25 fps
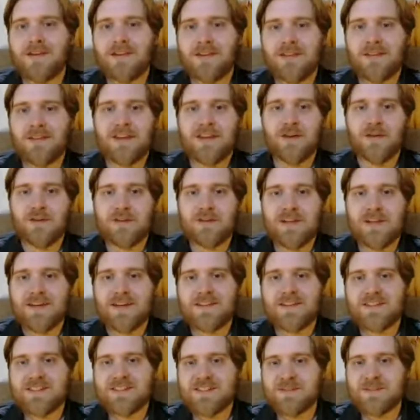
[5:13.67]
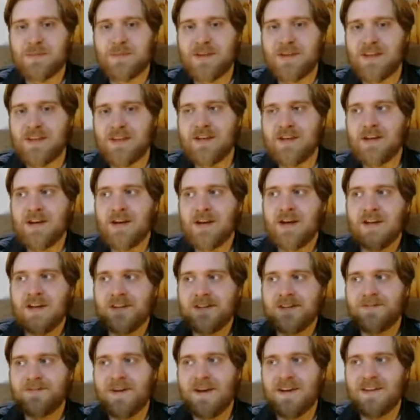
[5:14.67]
near light speed,
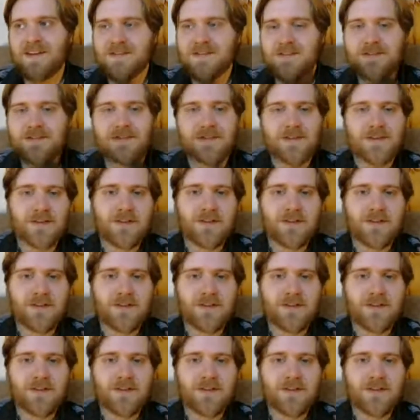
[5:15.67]
the faster to...